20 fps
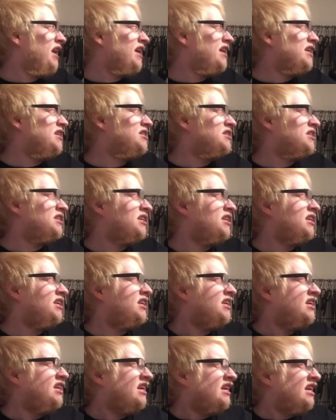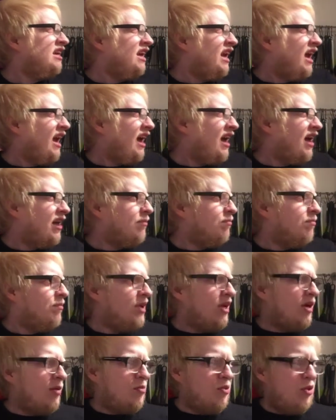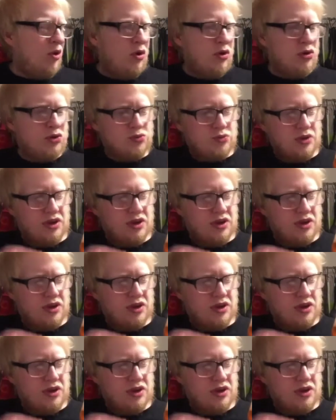hazy, and beer poured